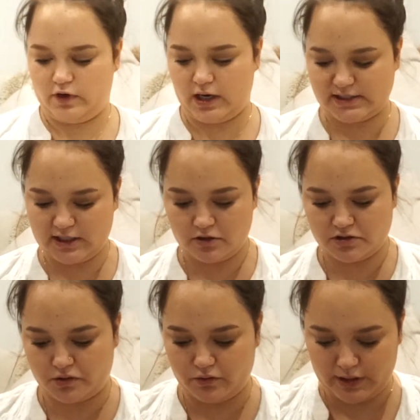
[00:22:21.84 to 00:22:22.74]
you guys seen
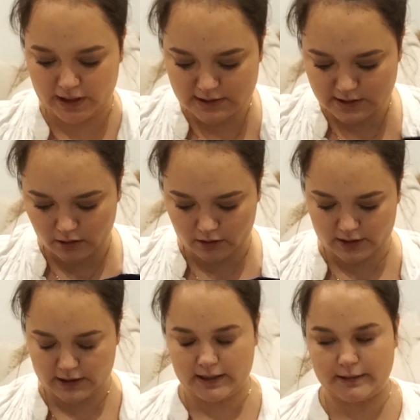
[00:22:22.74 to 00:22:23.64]
those Oodies
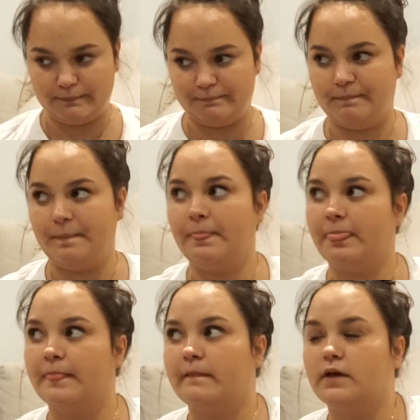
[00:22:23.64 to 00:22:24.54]
on, um,
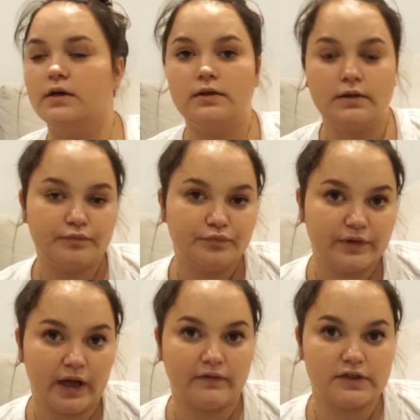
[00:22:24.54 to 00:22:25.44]

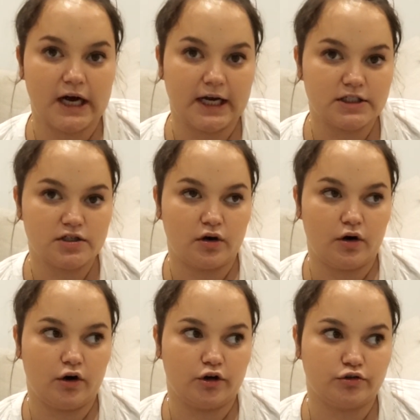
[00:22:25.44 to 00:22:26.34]
advertised
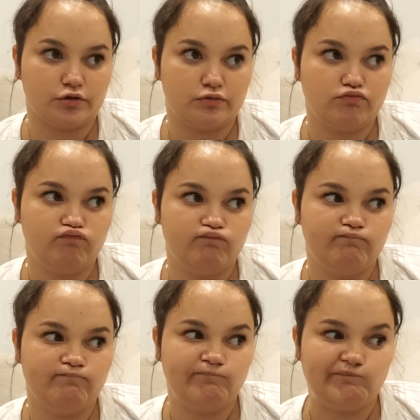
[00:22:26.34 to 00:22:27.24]
on
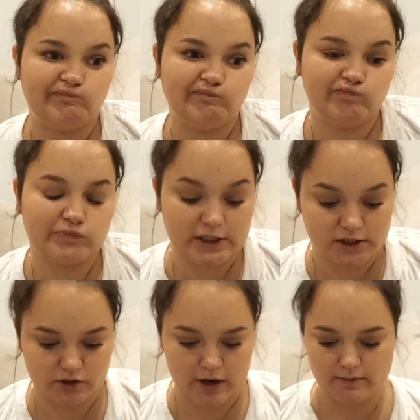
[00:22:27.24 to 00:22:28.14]

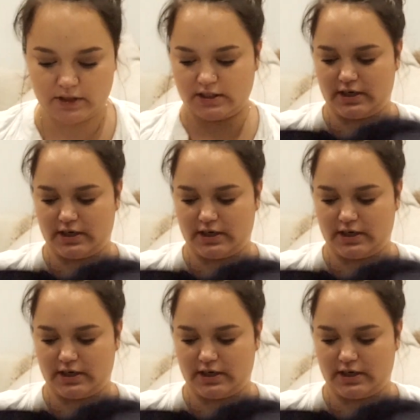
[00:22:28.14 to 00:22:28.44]
Instagram? This